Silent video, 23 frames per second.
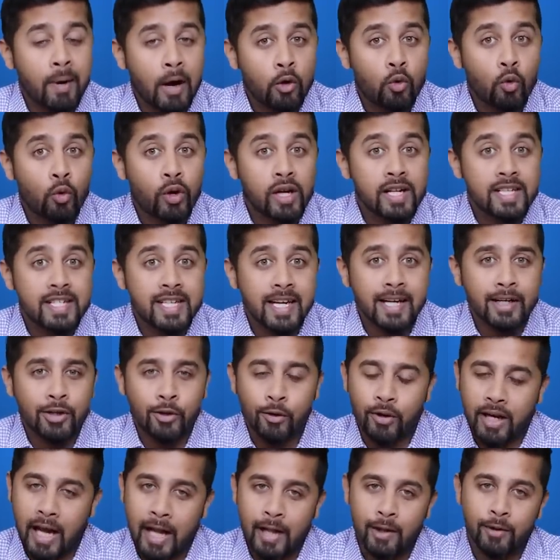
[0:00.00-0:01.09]
my Google sheet
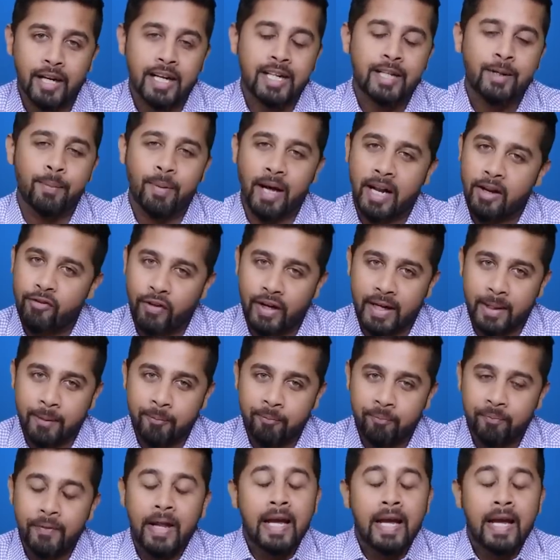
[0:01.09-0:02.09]
to calculate the benefit.